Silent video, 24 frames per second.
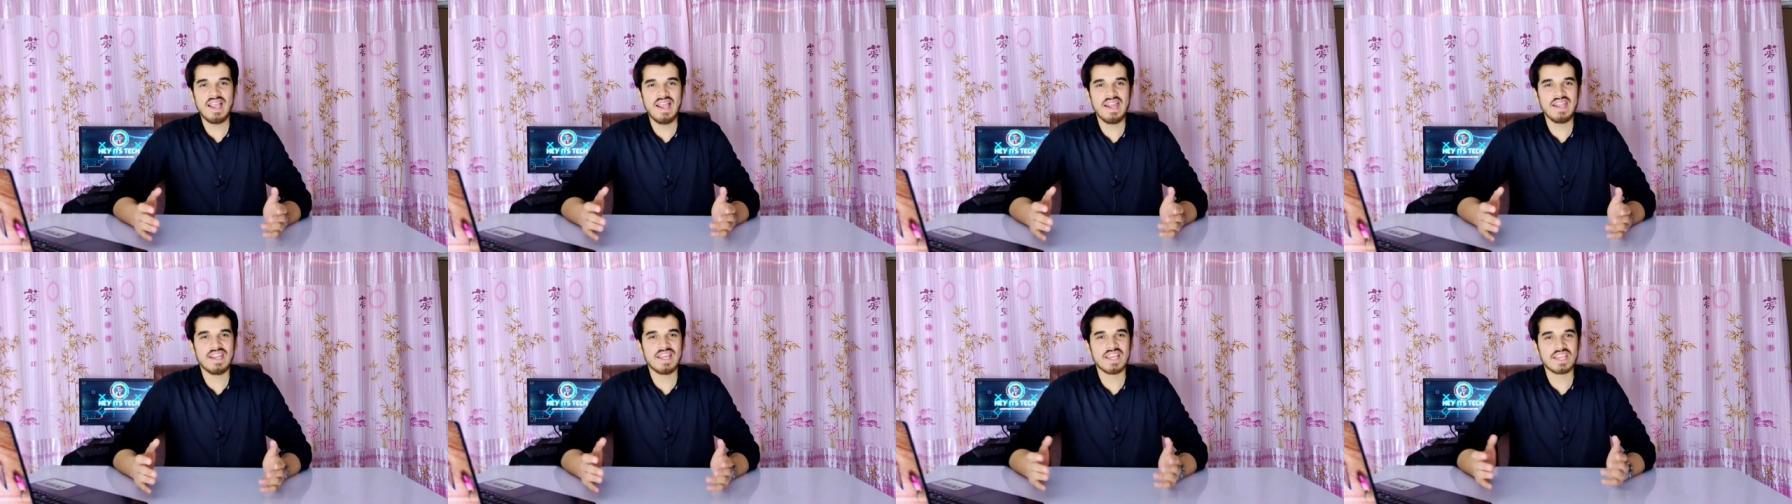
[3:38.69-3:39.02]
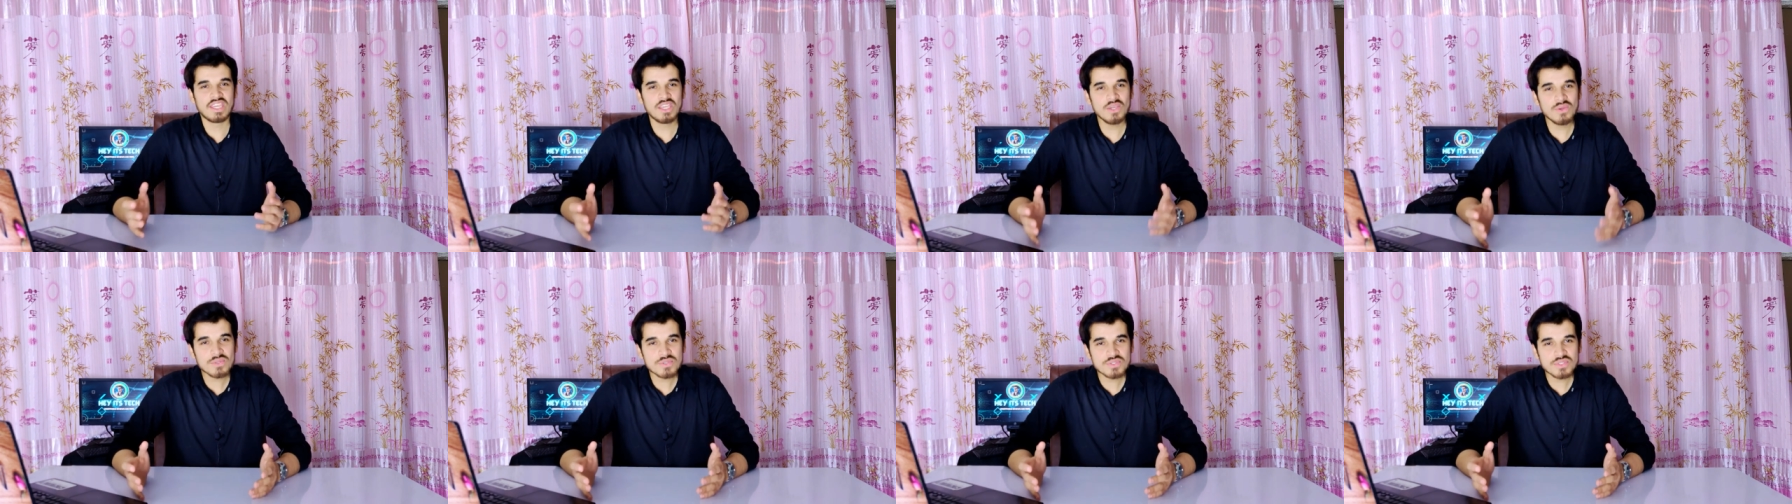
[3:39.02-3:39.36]
and
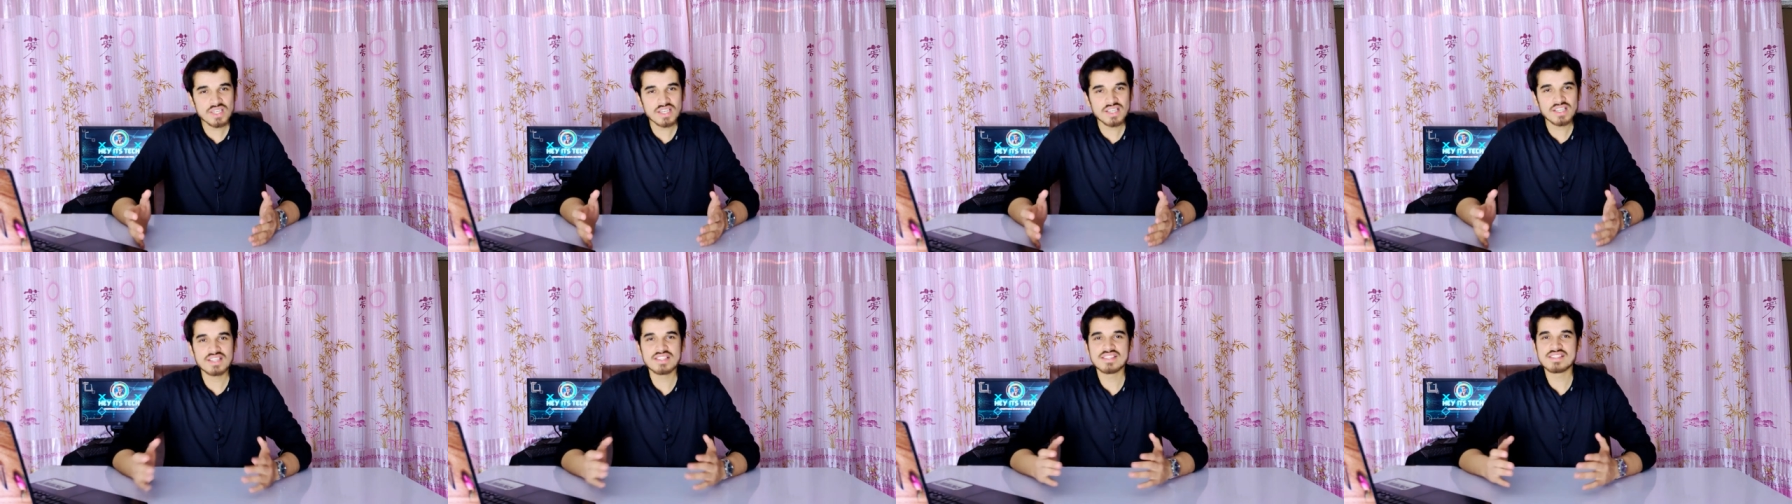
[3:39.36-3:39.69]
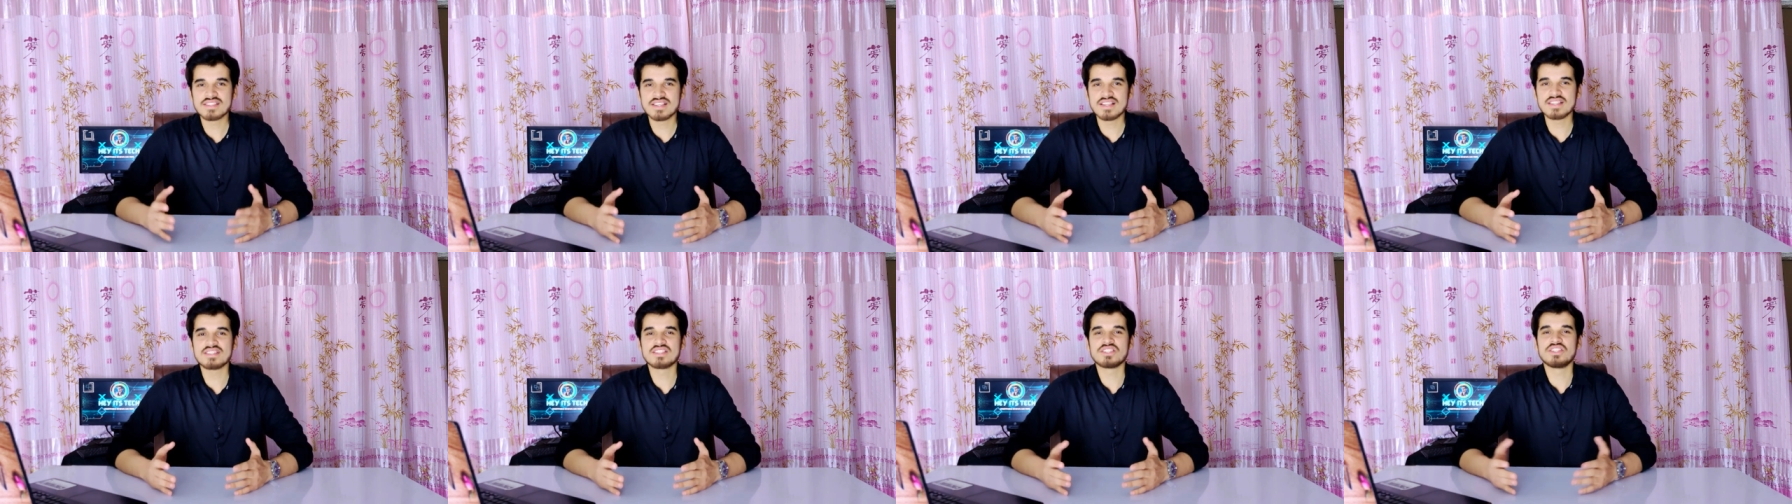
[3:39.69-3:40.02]
acoustic
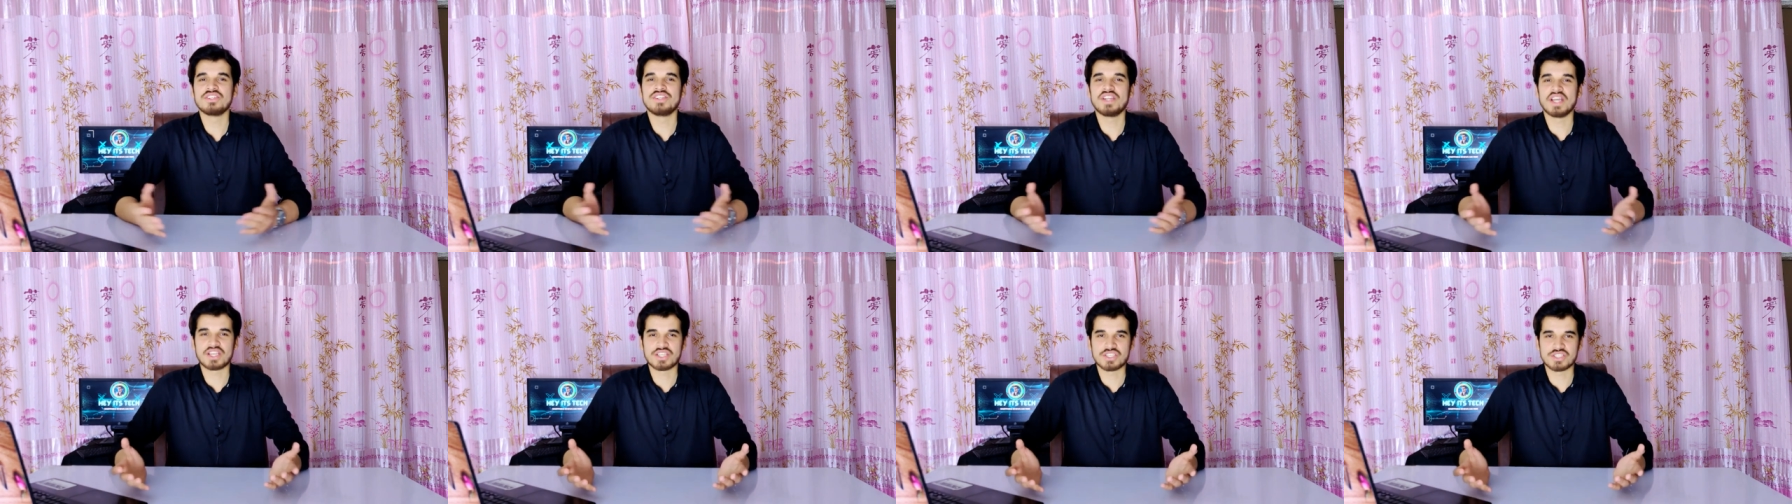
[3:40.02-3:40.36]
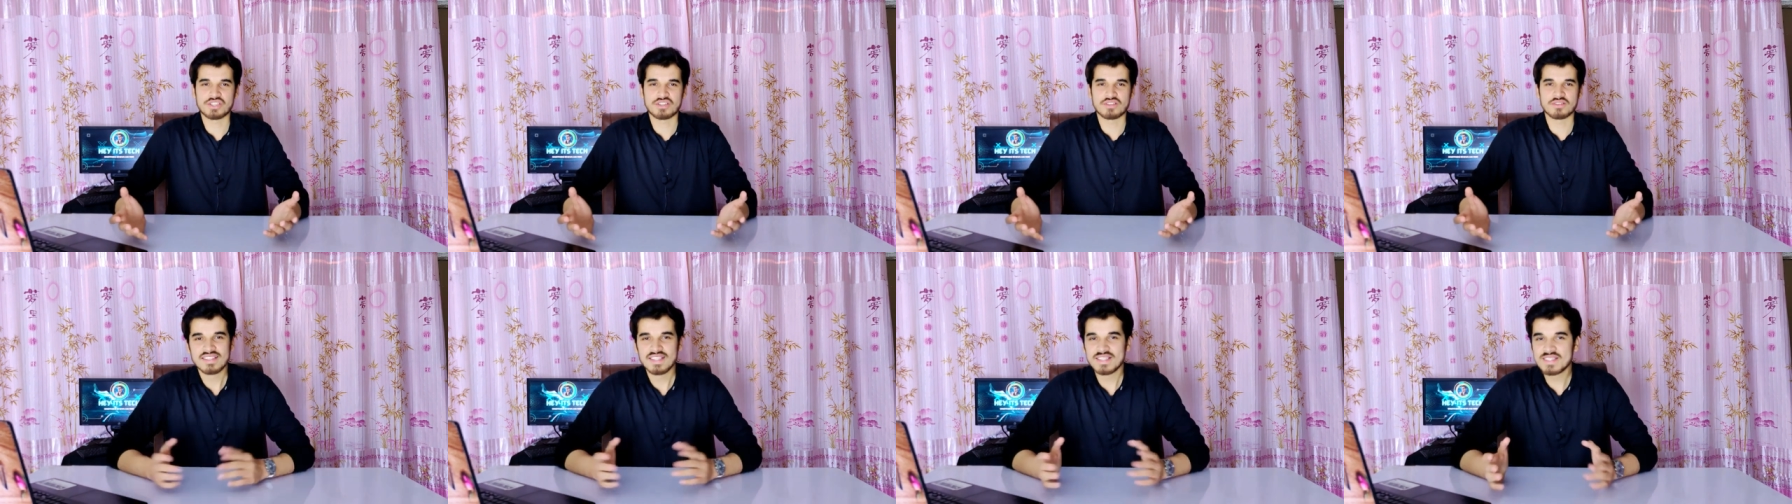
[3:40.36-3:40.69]
sense detection.